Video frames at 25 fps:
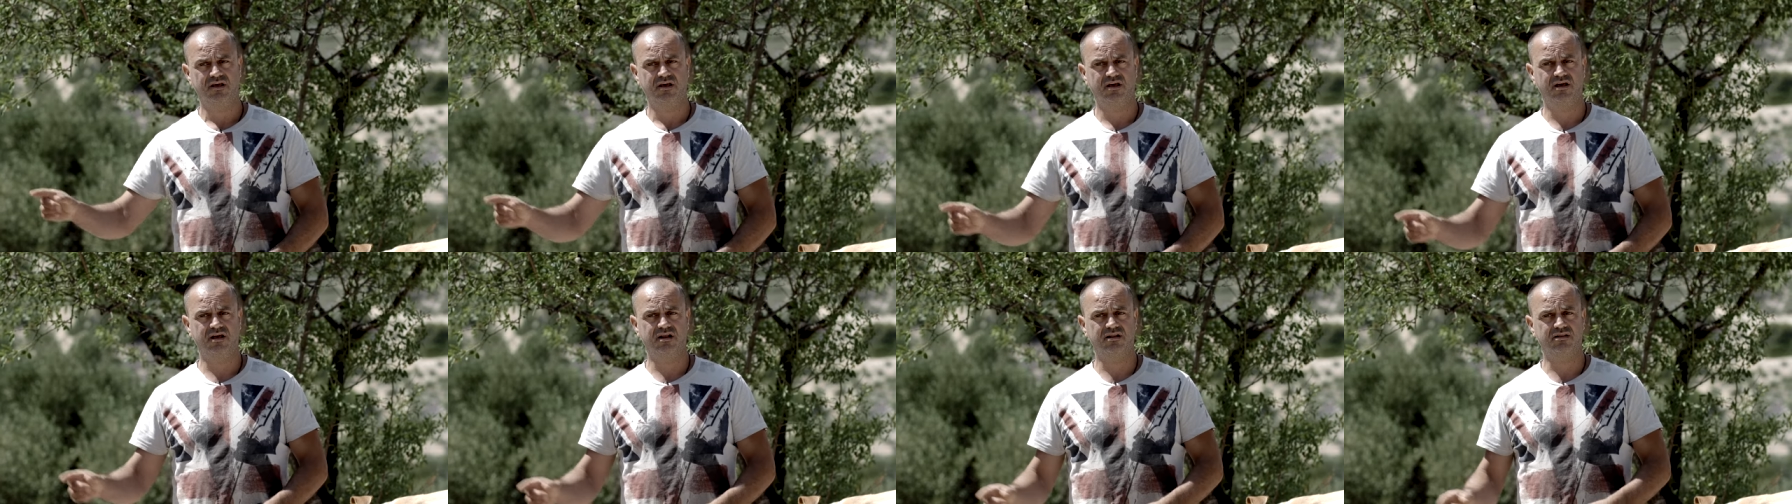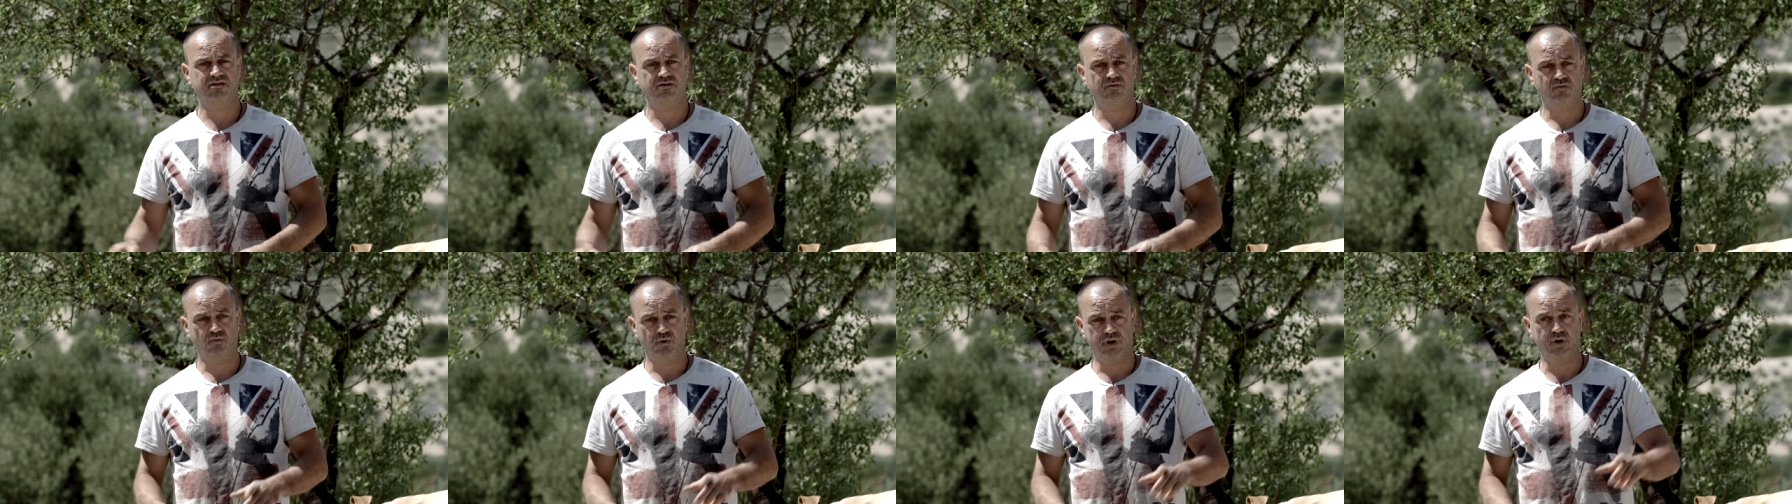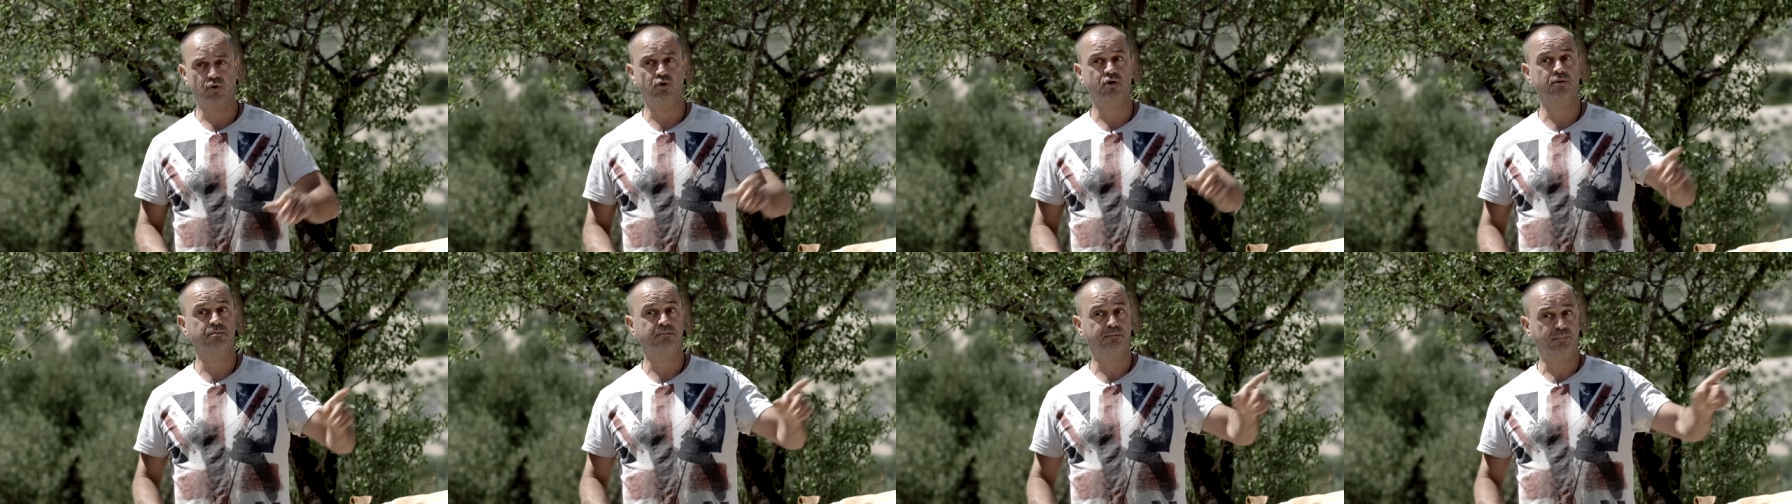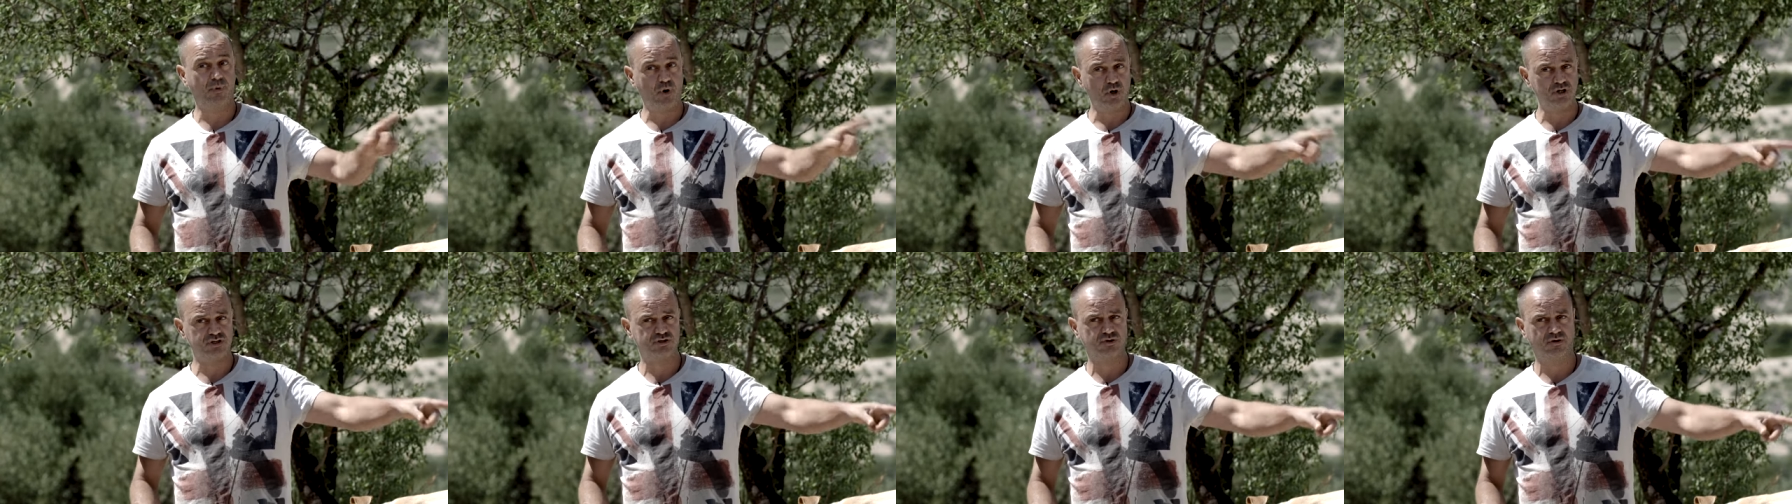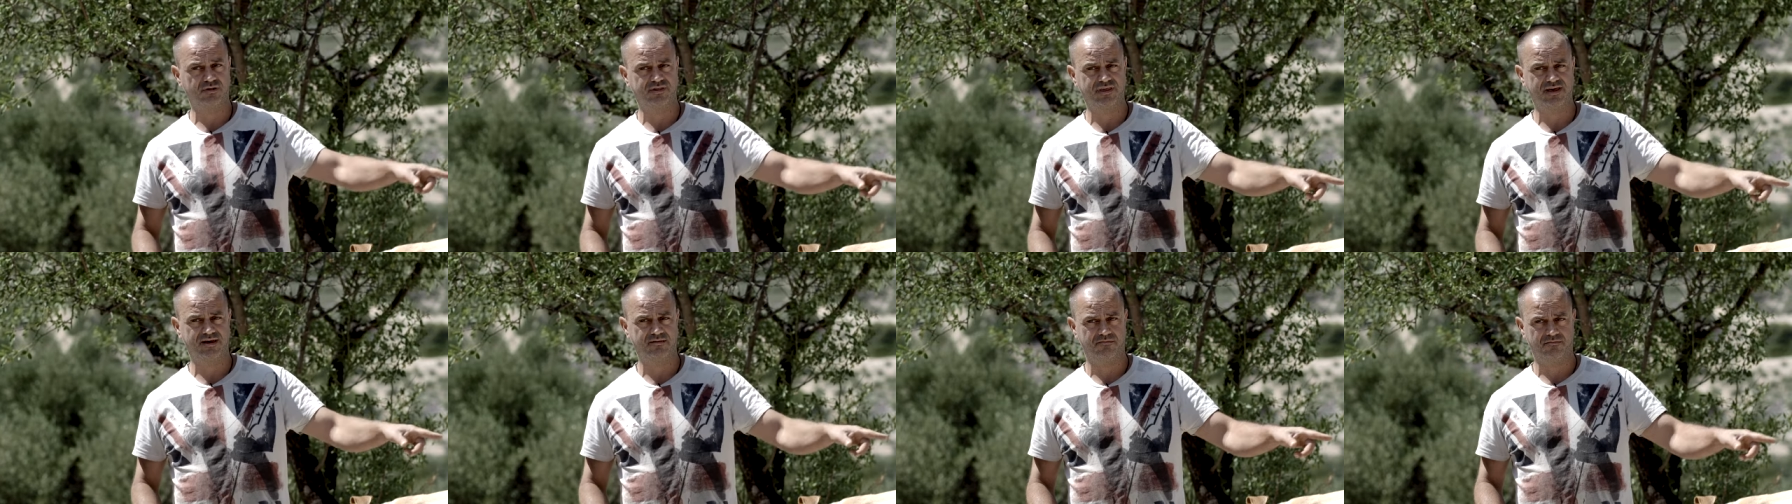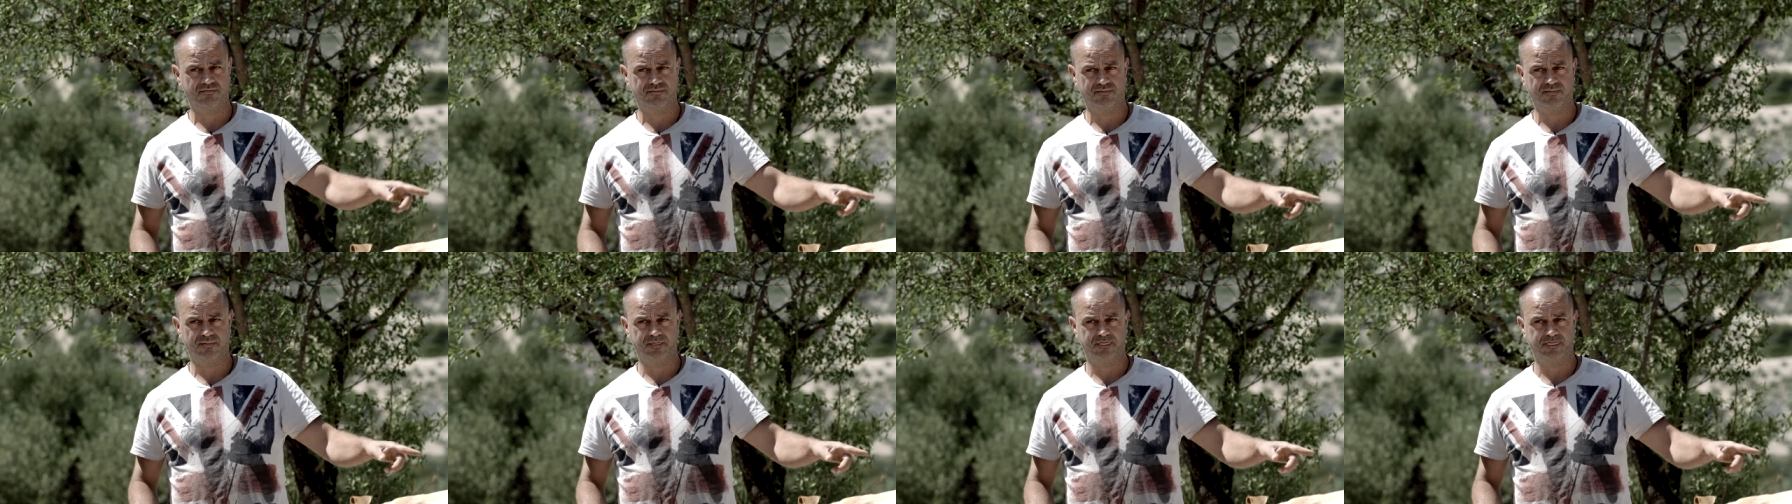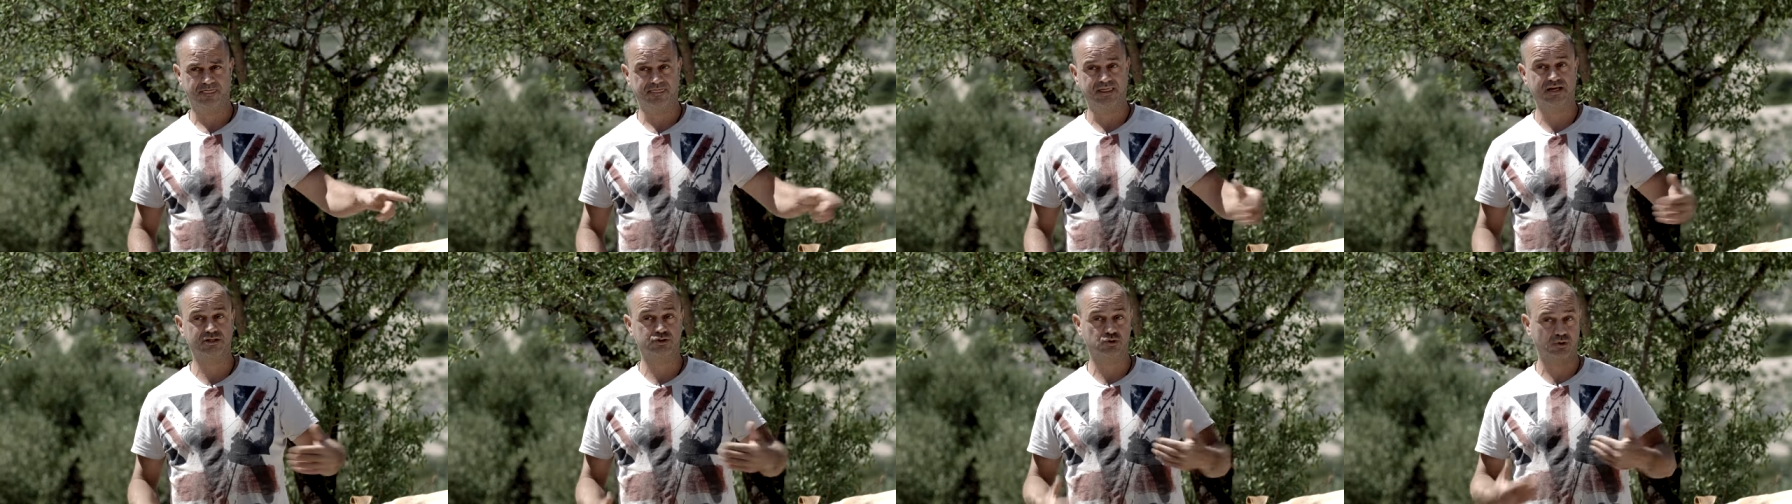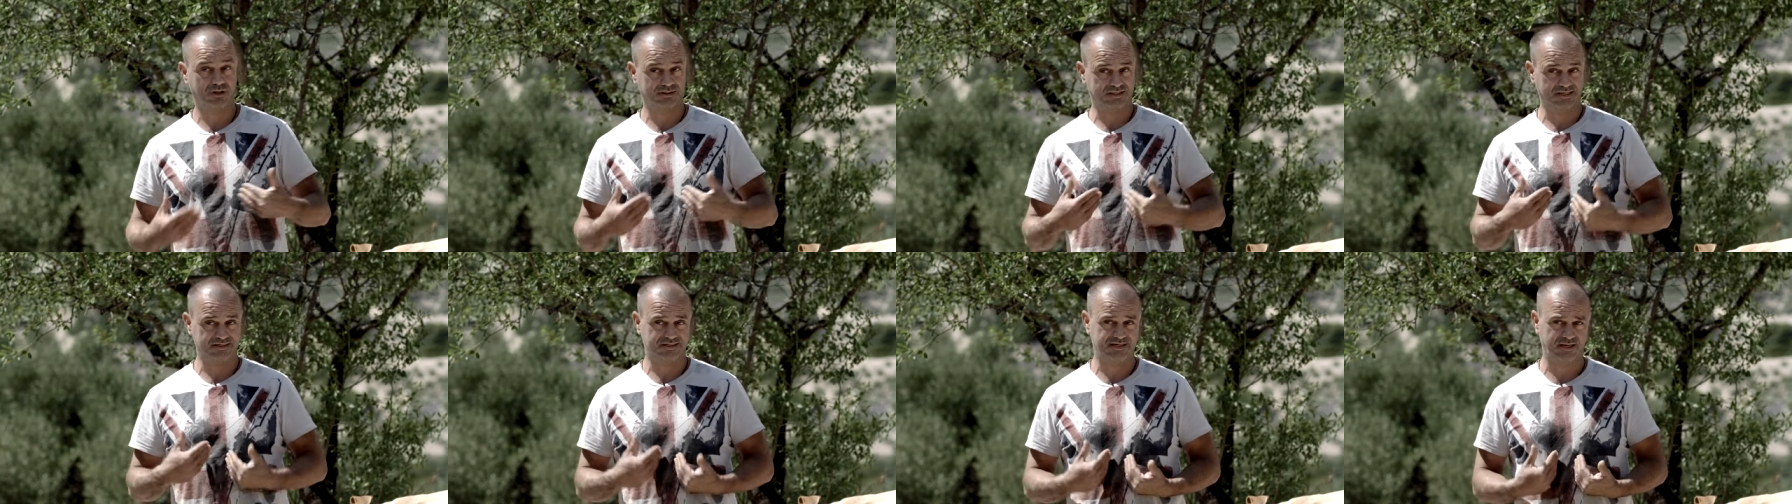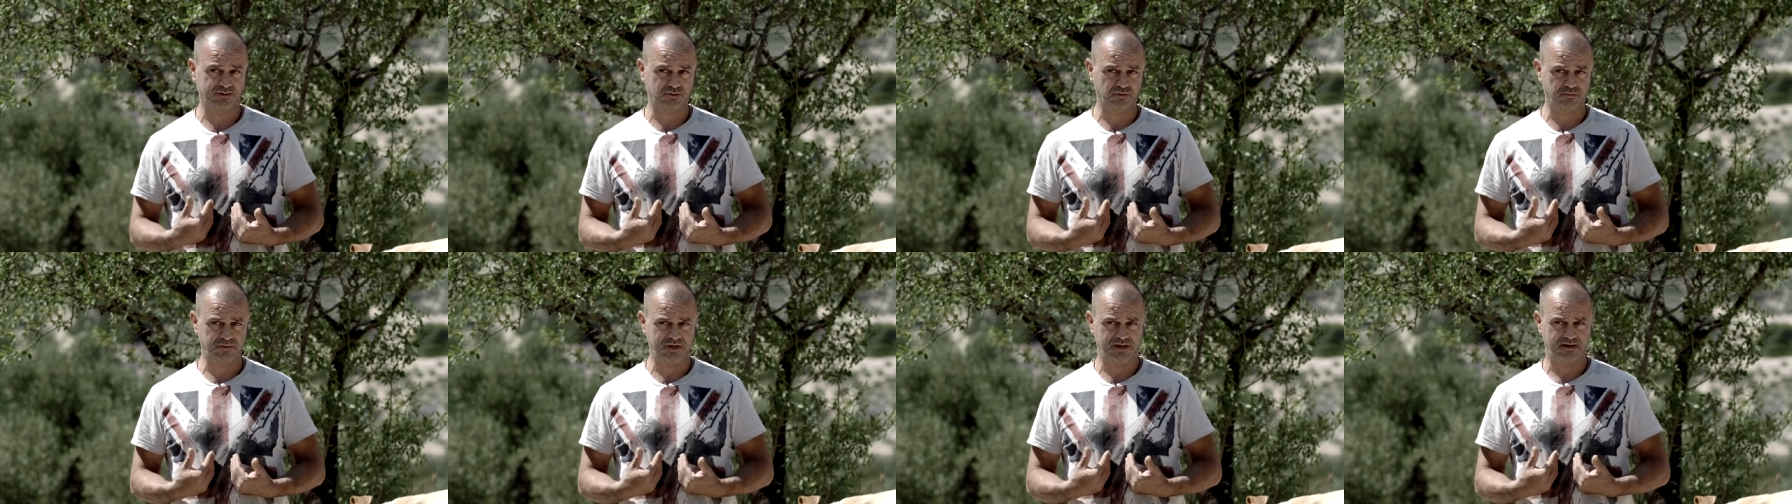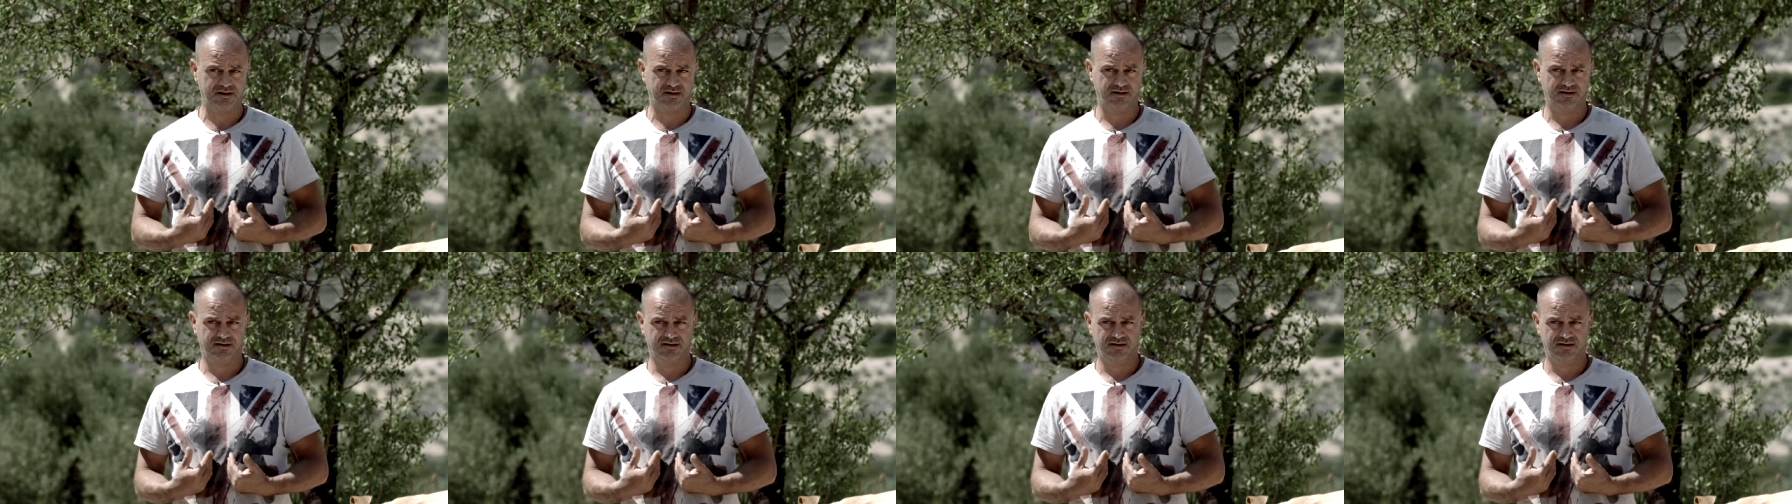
and we will poison them. That's what they say to me.